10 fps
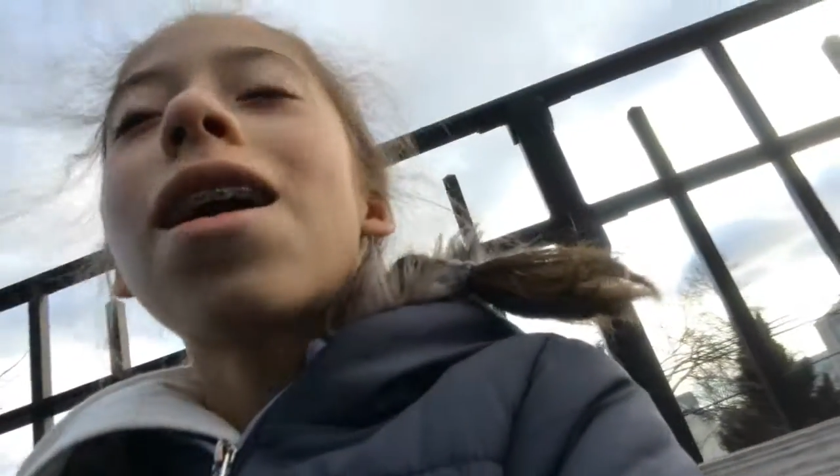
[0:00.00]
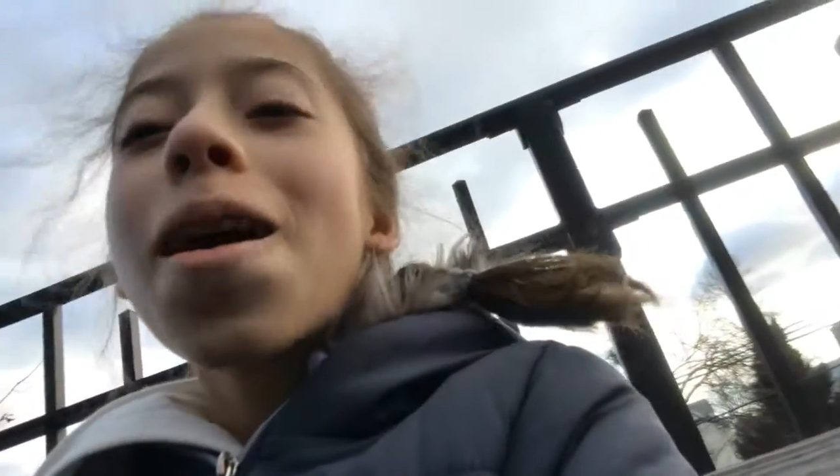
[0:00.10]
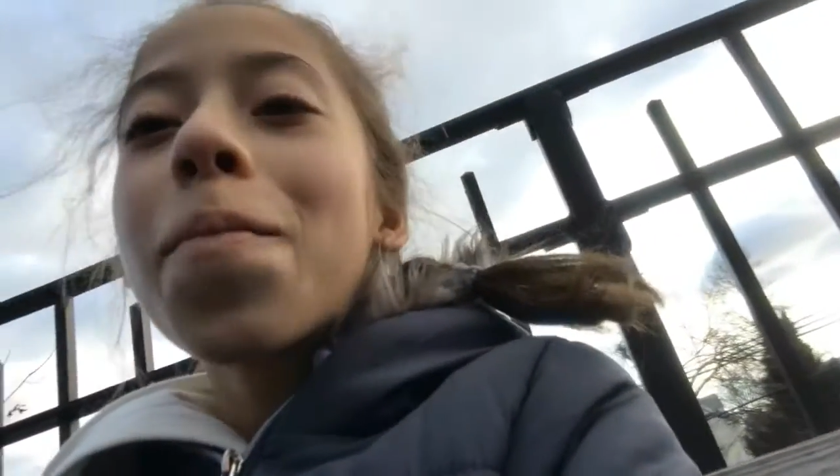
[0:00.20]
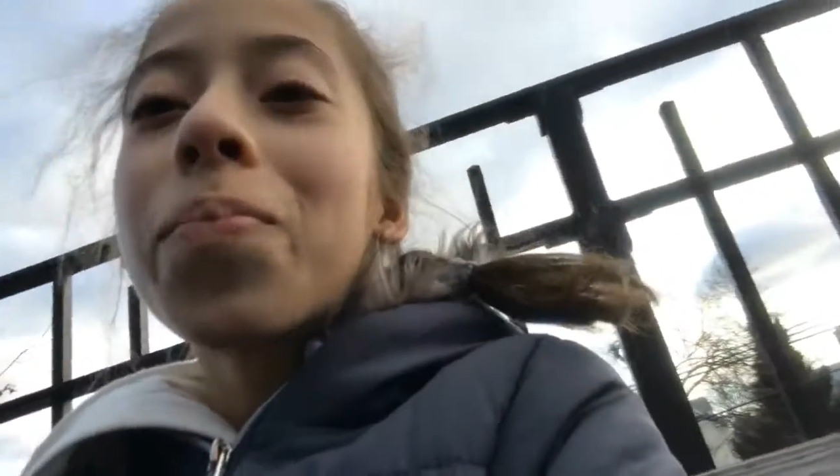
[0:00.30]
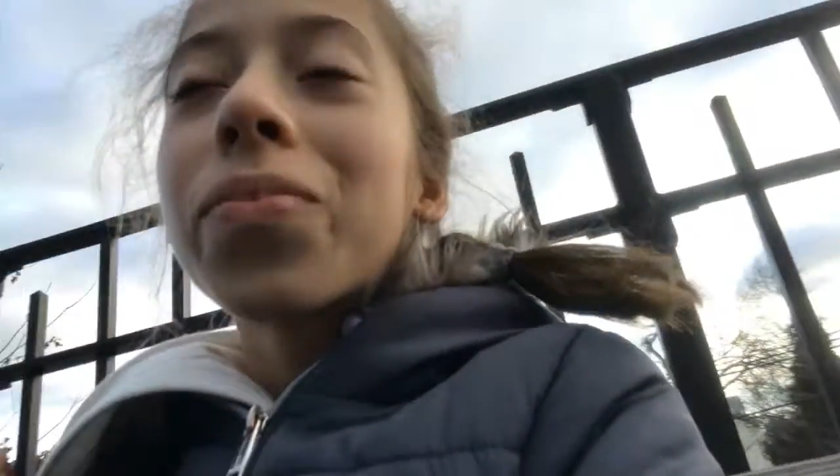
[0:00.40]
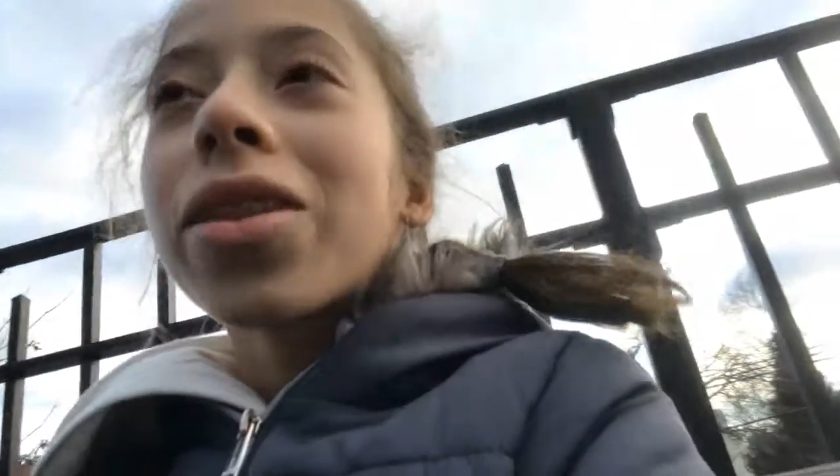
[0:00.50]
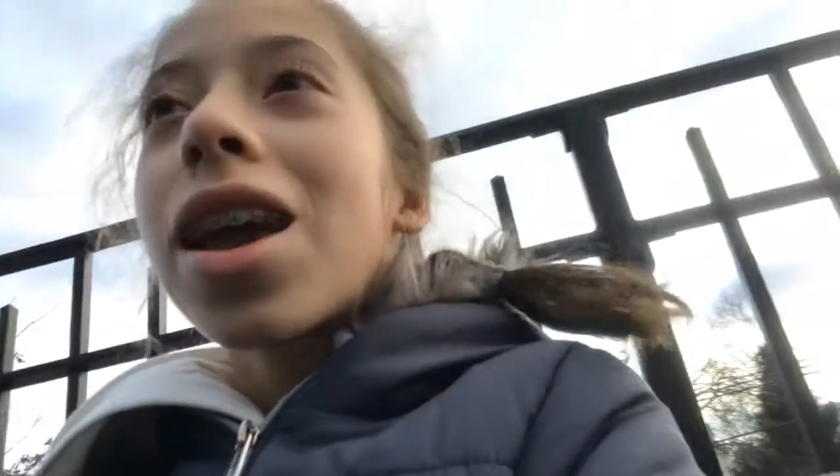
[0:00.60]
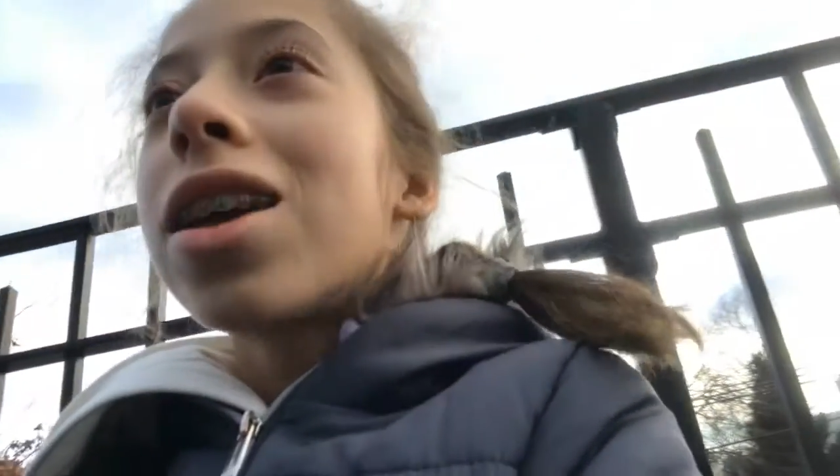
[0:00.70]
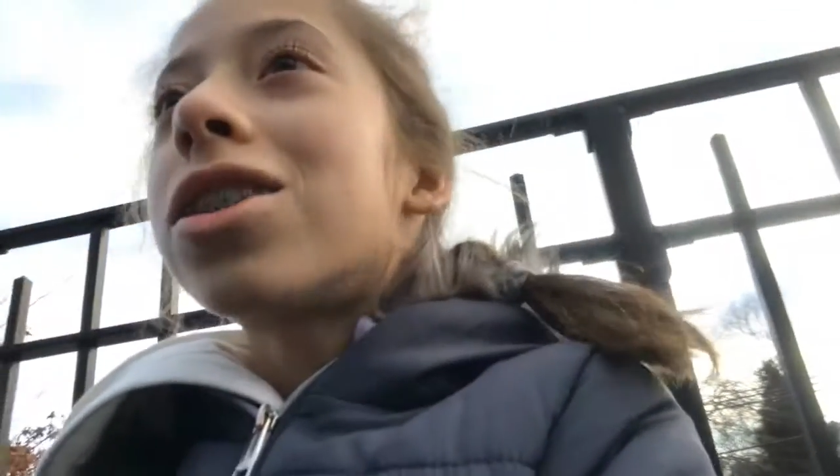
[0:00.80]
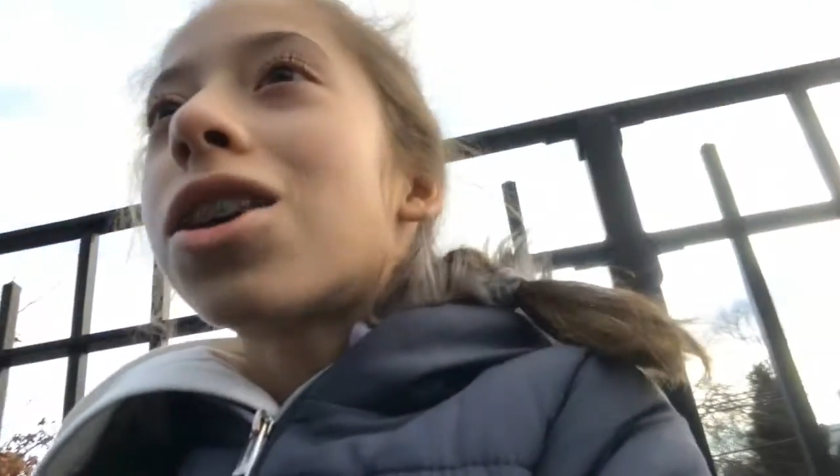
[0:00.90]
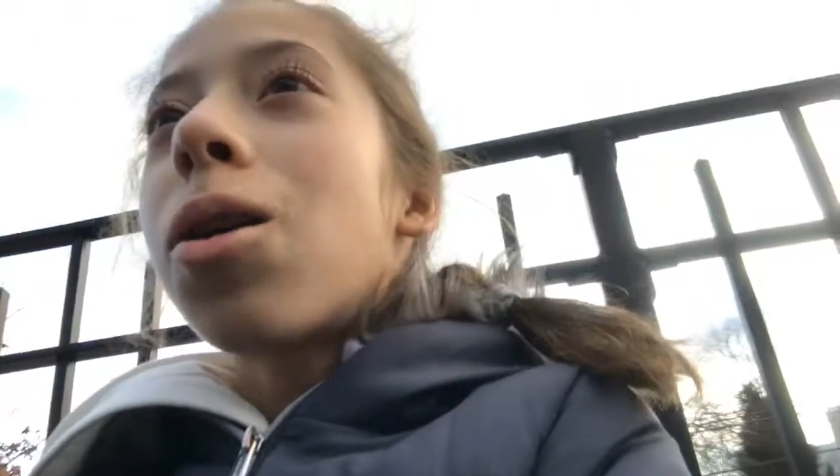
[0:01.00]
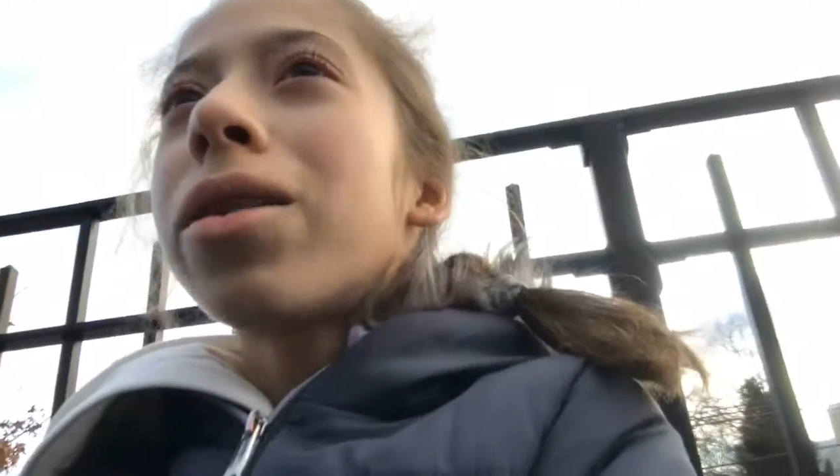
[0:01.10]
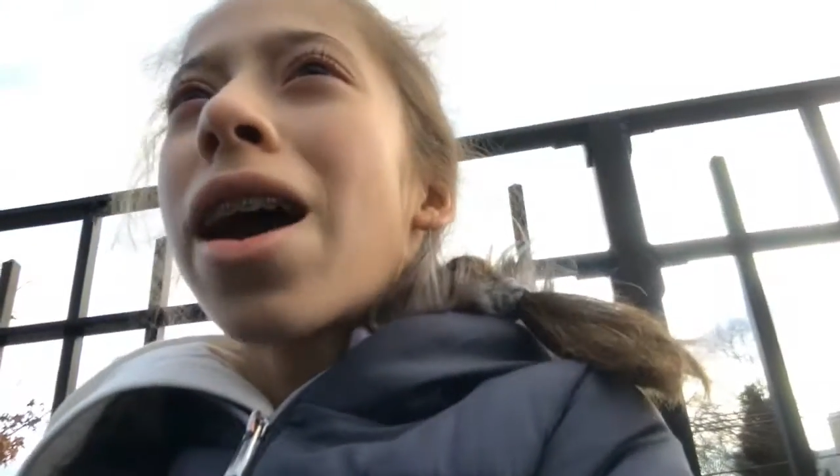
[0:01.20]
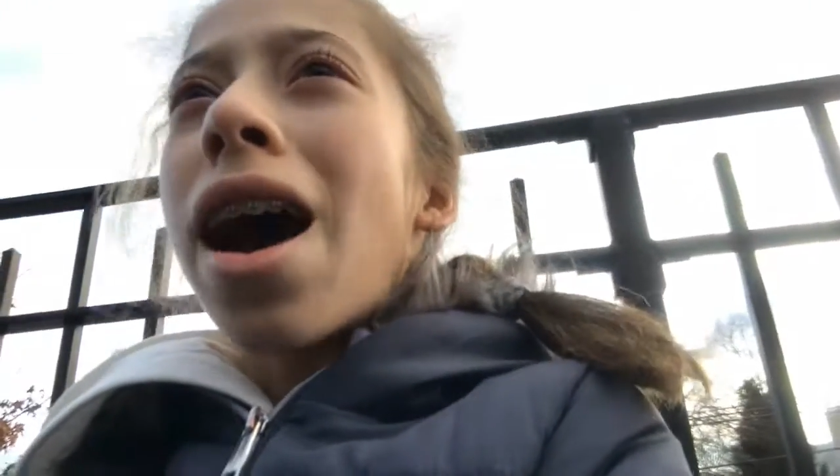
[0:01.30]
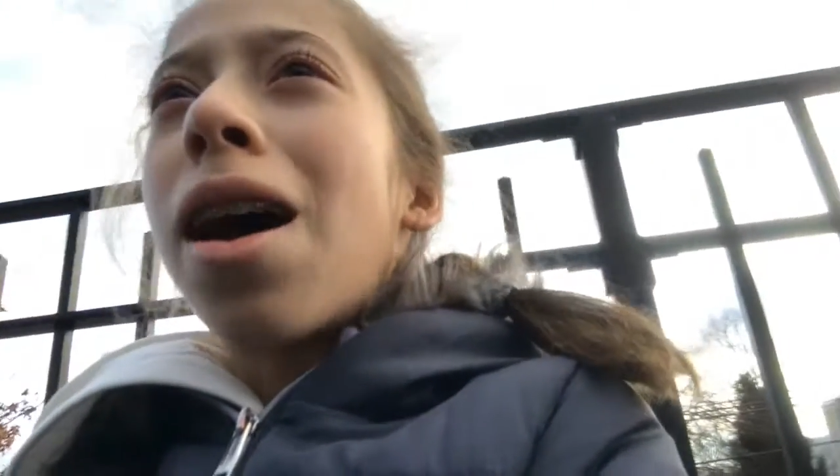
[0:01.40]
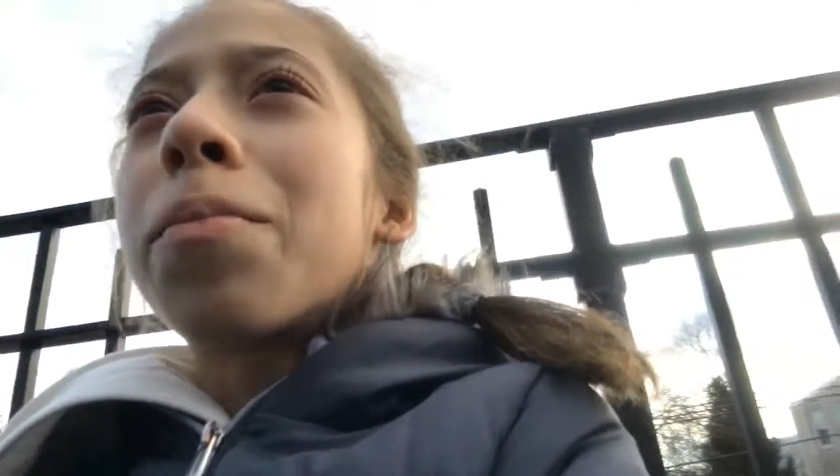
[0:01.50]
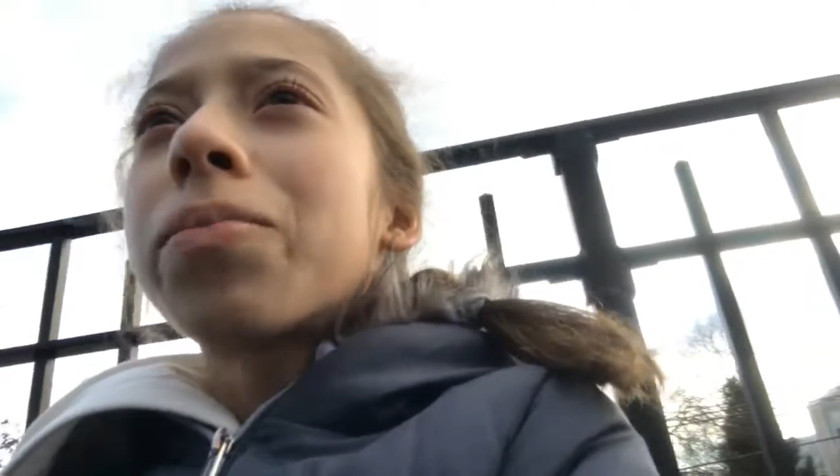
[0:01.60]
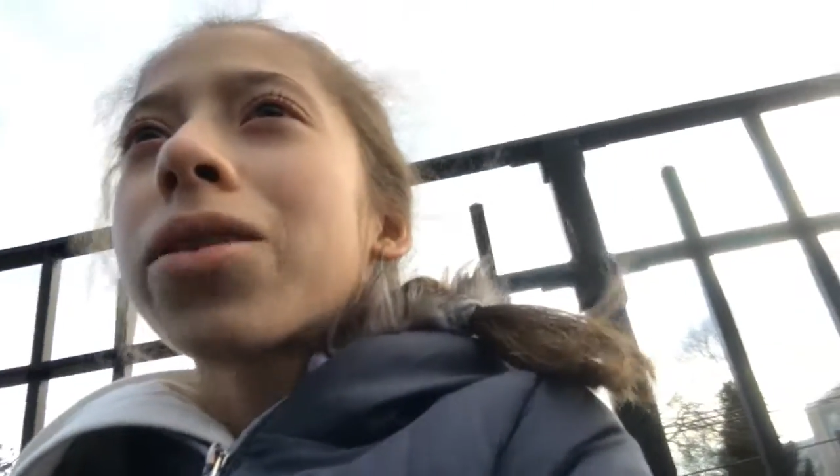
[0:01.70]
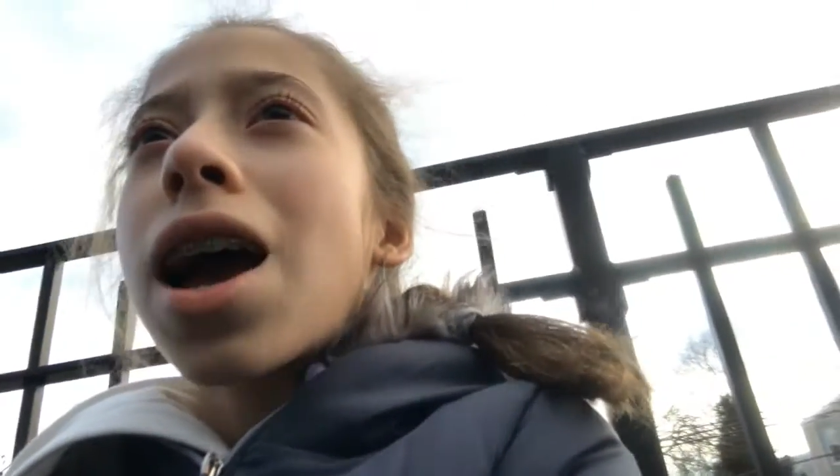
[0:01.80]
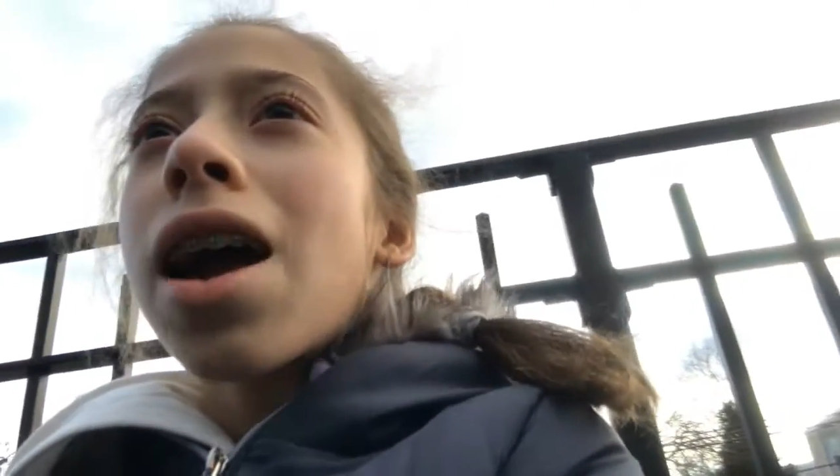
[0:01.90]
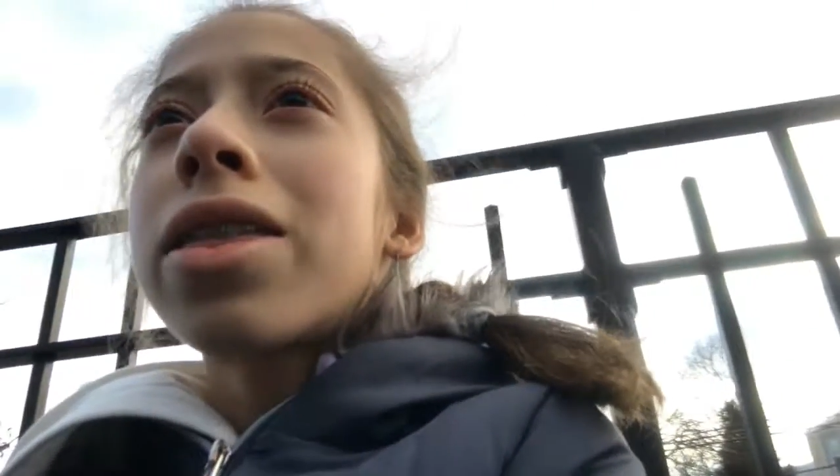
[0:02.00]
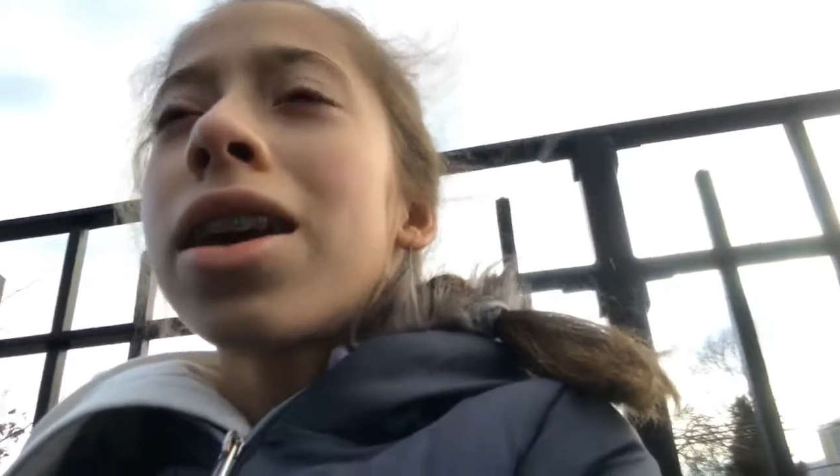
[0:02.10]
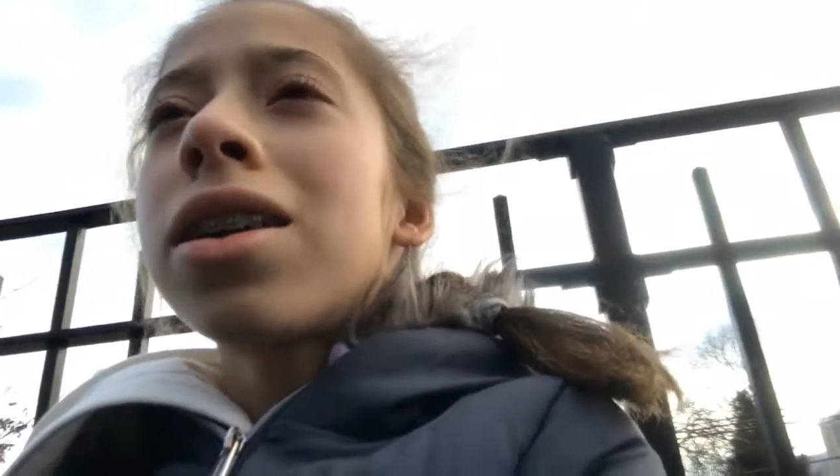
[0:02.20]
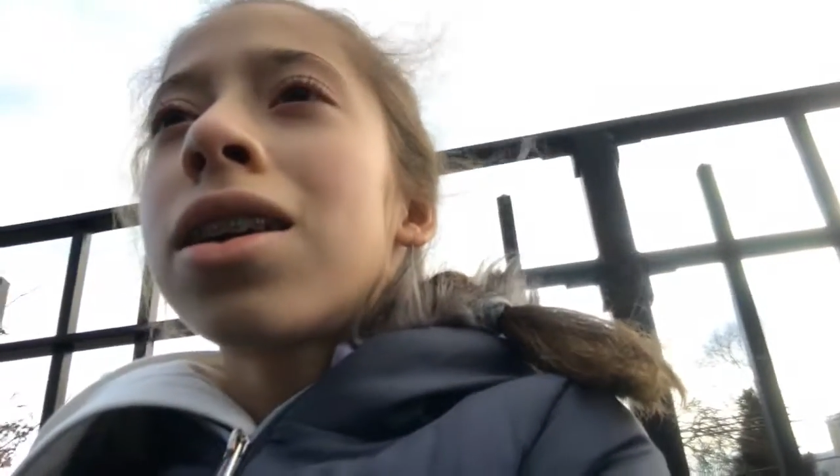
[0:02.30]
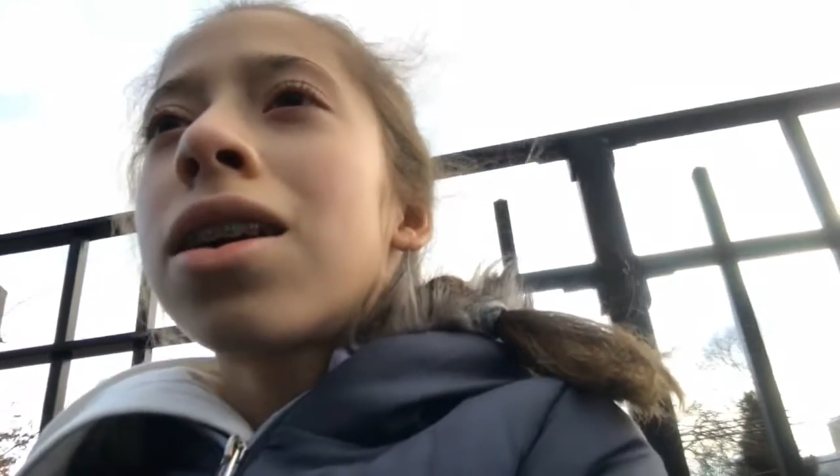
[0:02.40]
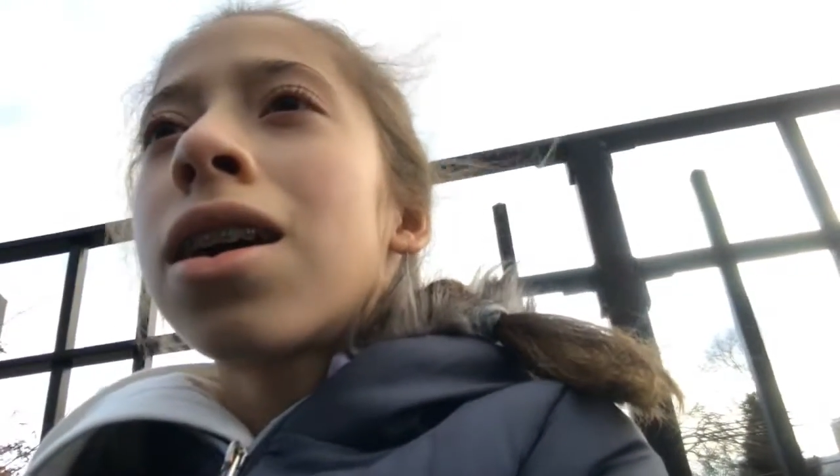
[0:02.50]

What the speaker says: And so yeah, I think